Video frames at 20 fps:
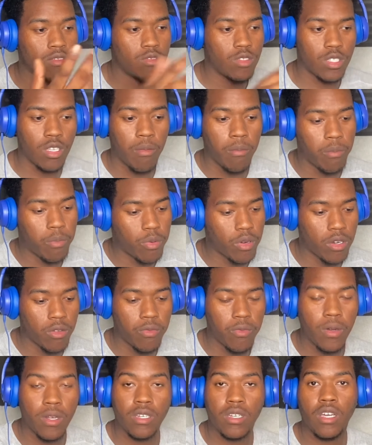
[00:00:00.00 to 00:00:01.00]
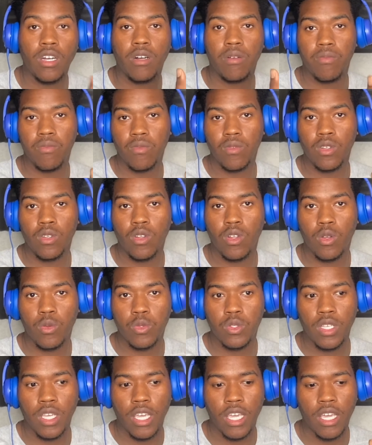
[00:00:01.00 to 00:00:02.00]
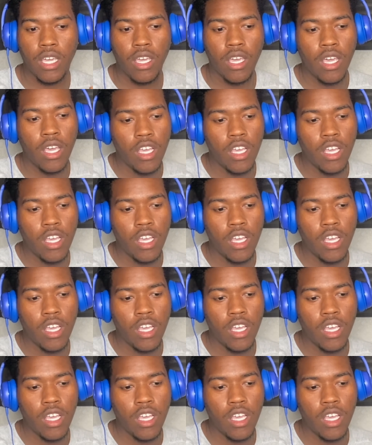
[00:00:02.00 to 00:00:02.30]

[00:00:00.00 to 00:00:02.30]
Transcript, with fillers: something pretty fucked up. You know what I'm saying?